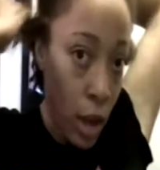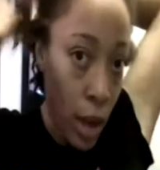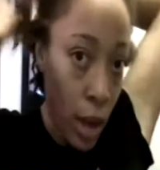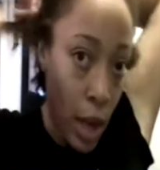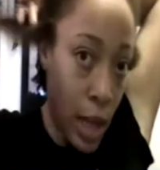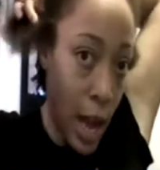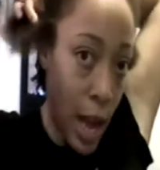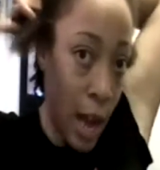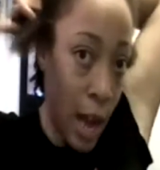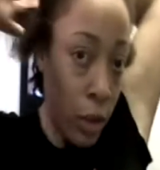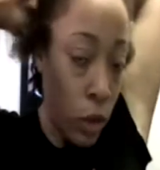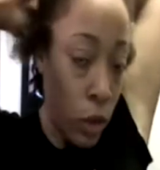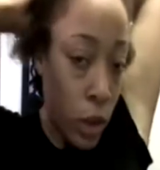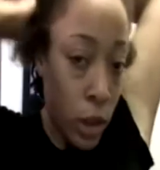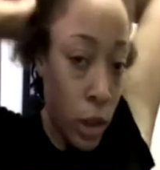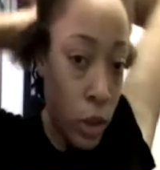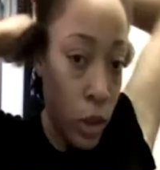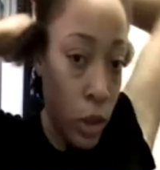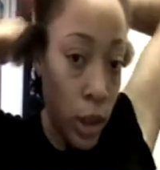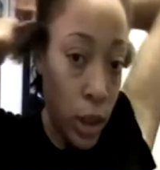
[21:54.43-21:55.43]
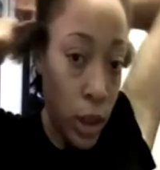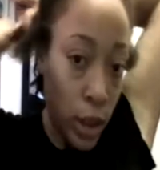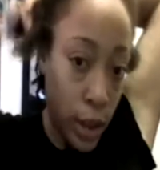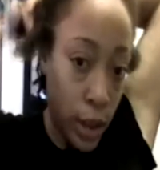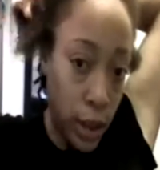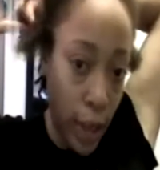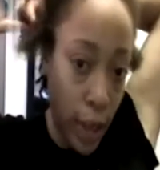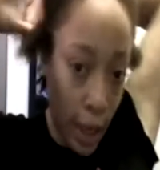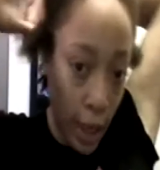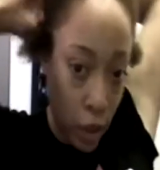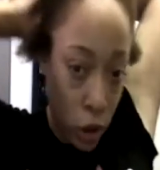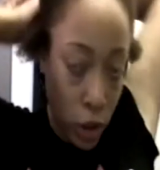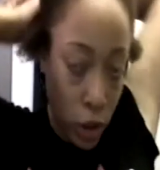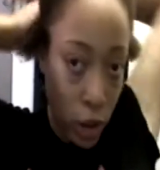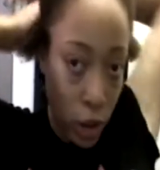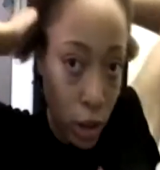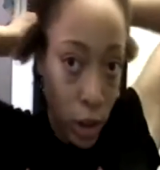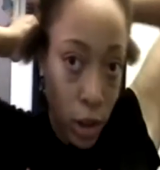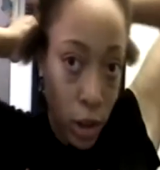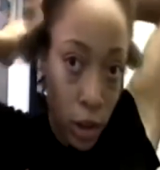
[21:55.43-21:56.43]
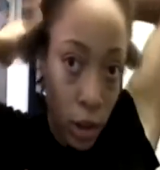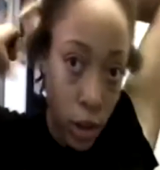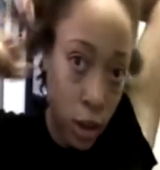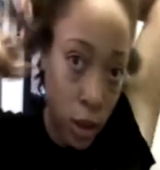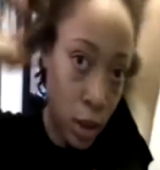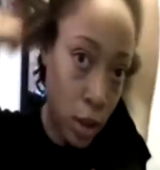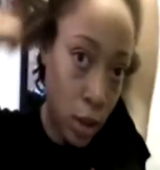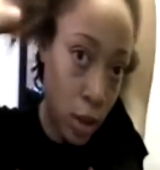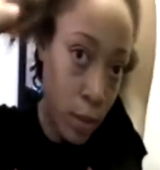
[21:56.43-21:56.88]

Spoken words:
And now you could do this in sections,